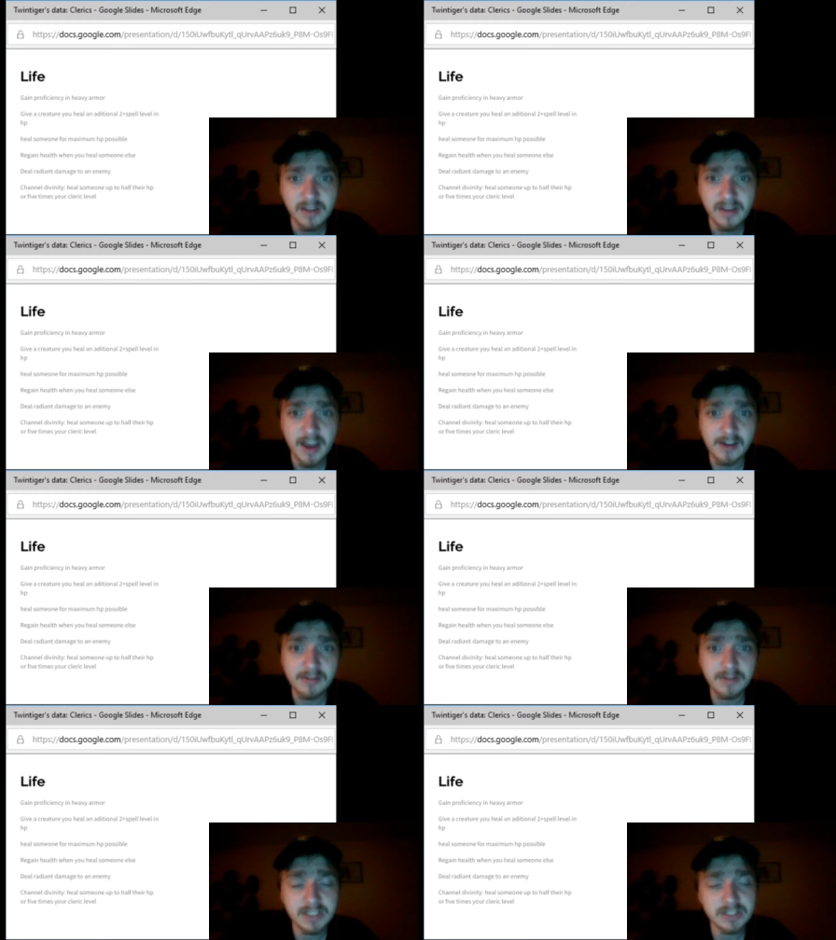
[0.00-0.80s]

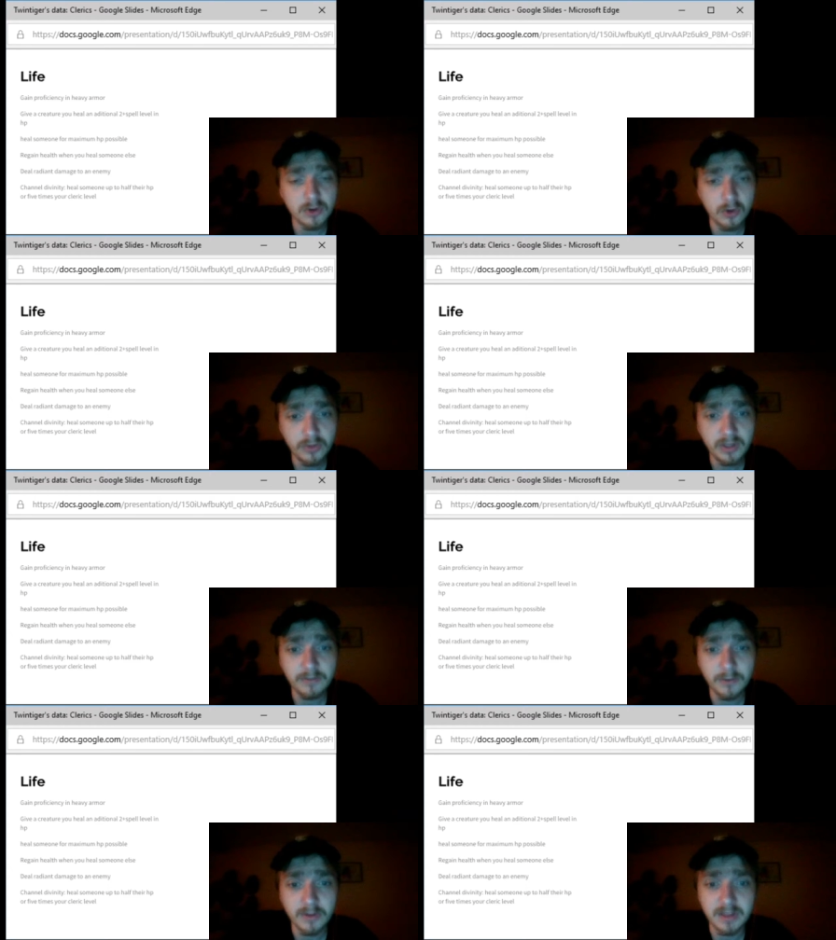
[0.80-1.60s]
However, it's only
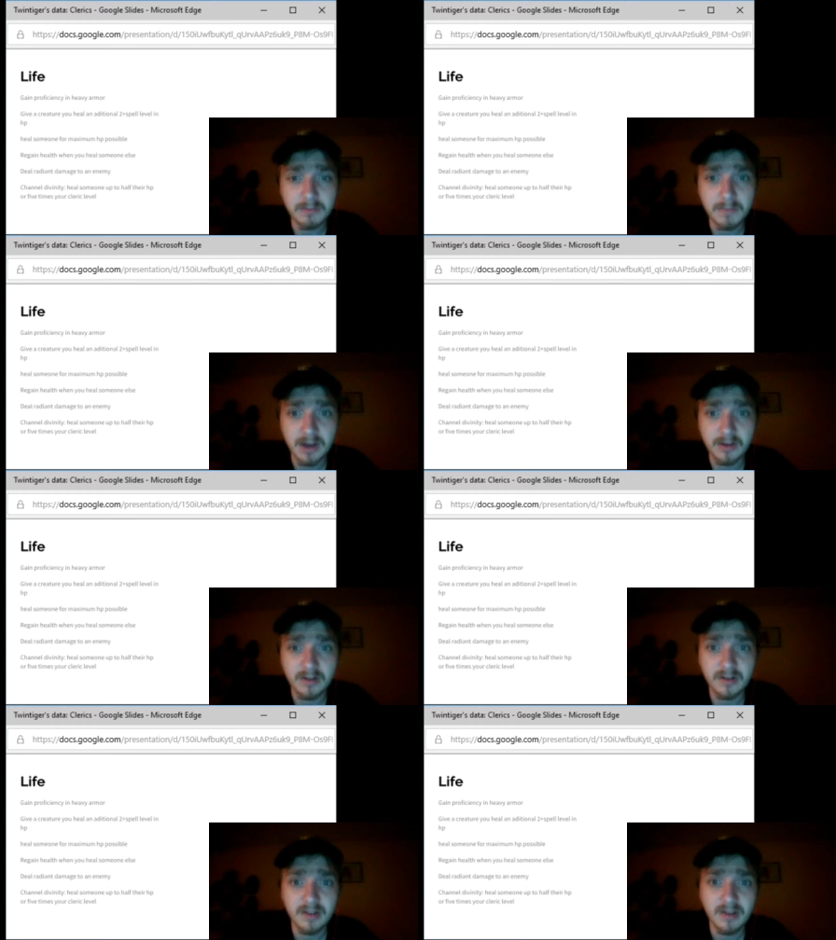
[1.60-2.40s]
for the amount
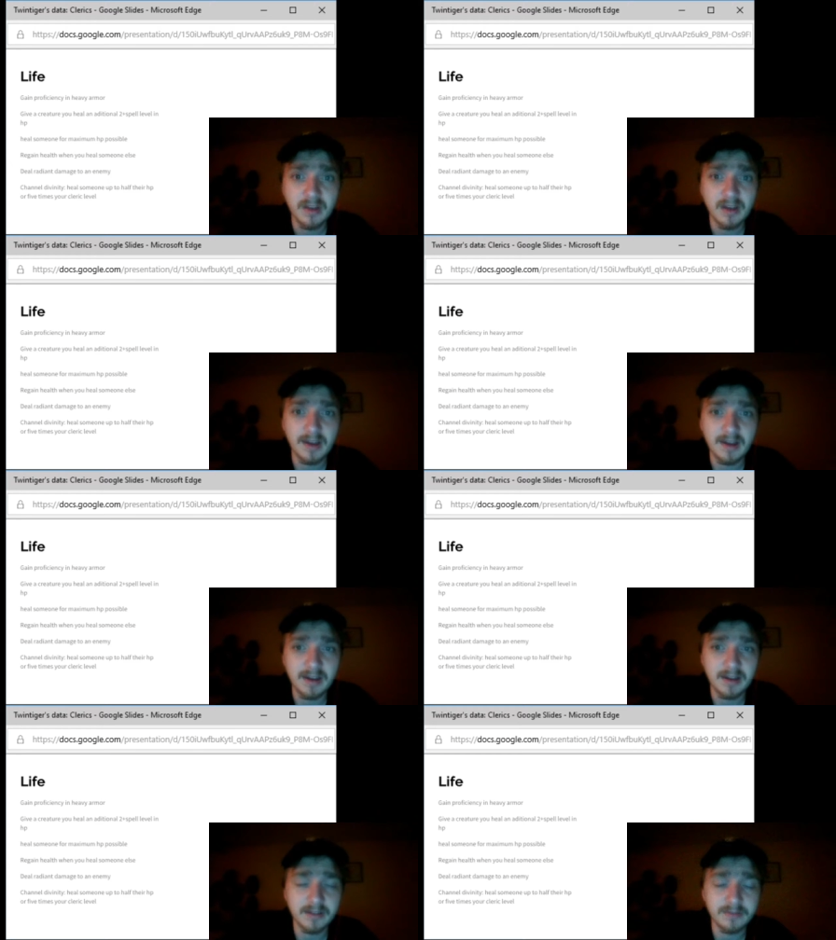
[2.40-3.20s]

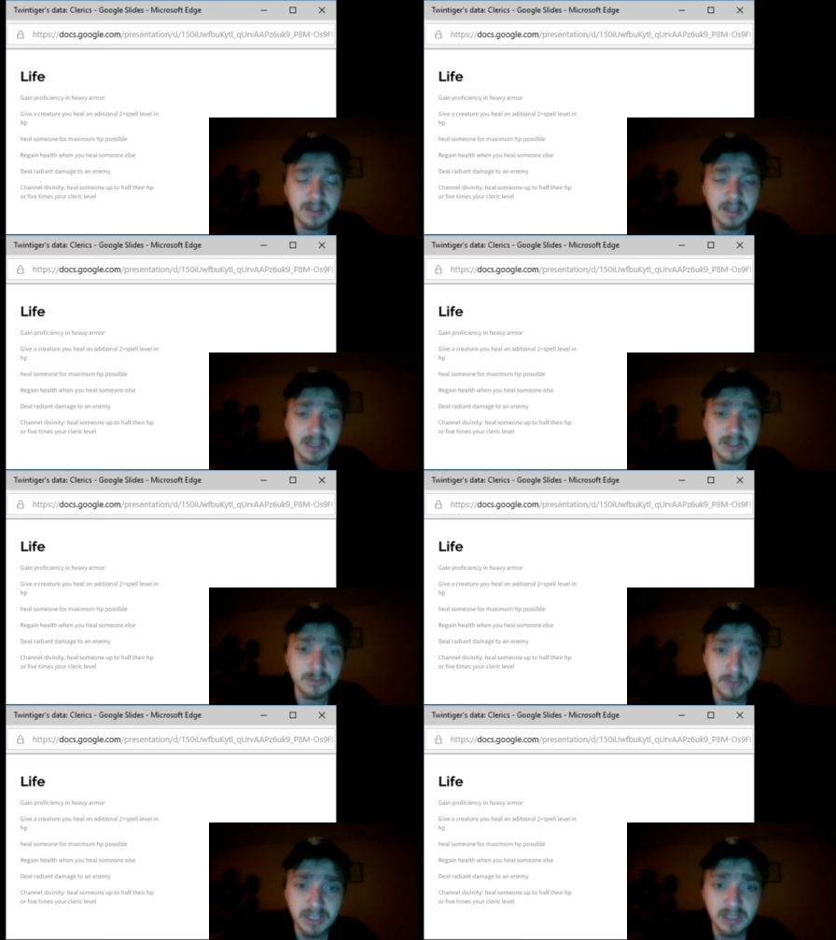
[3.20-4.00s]
uh, of
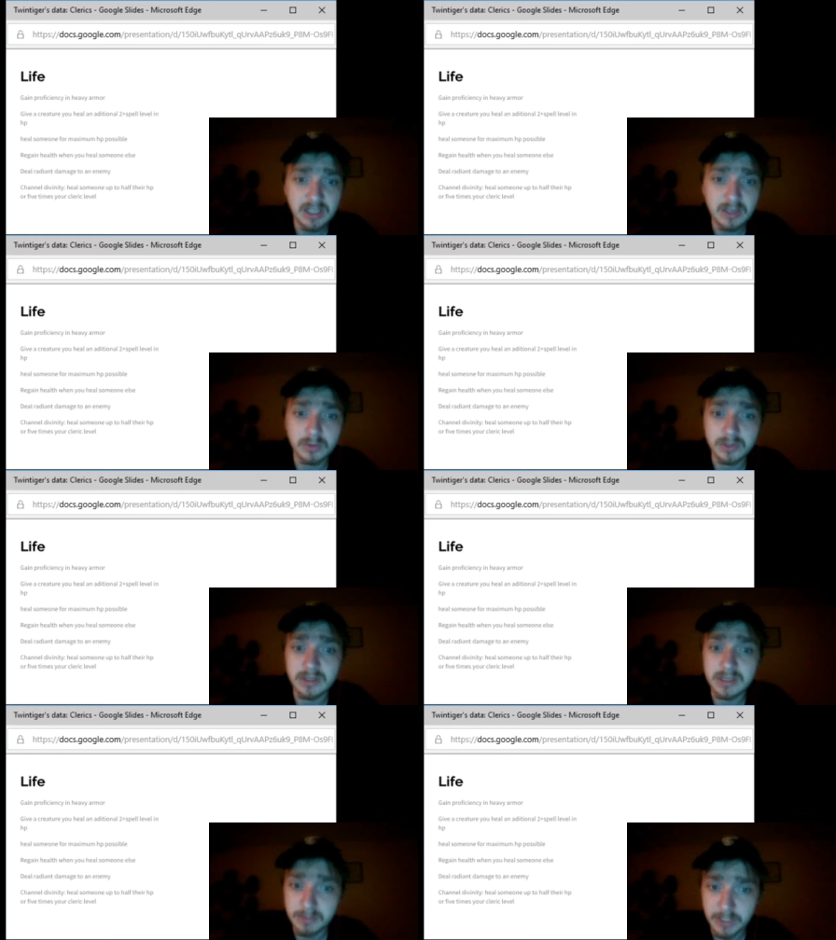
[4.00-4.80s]
HP equal to
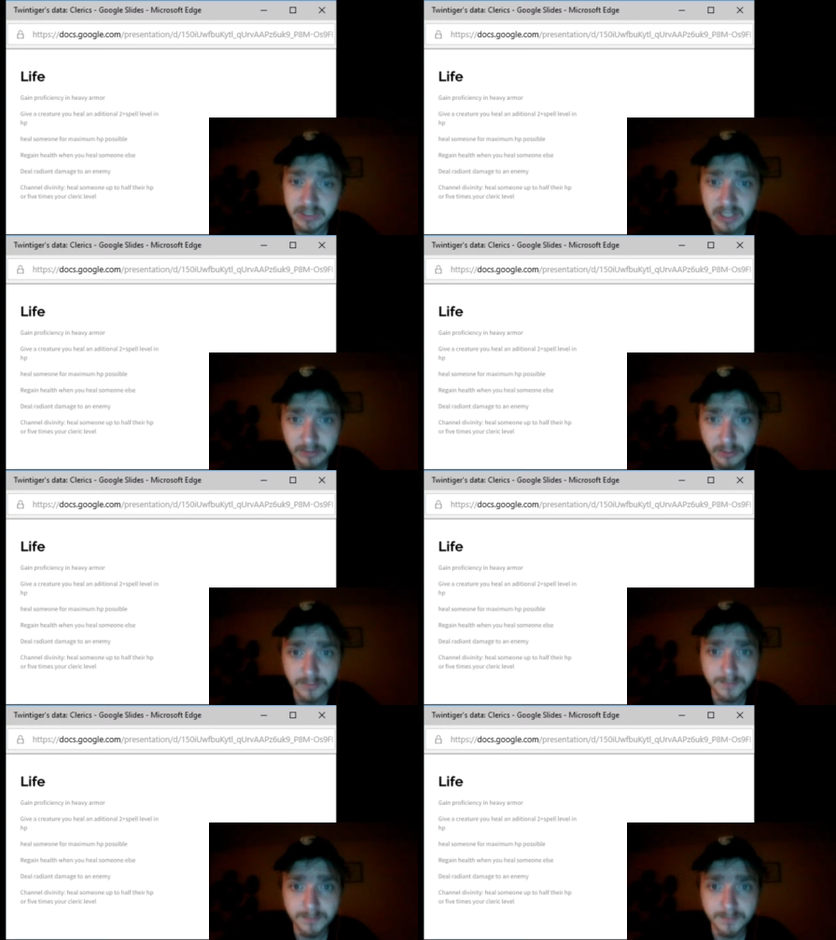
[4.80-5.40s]
the spell's level.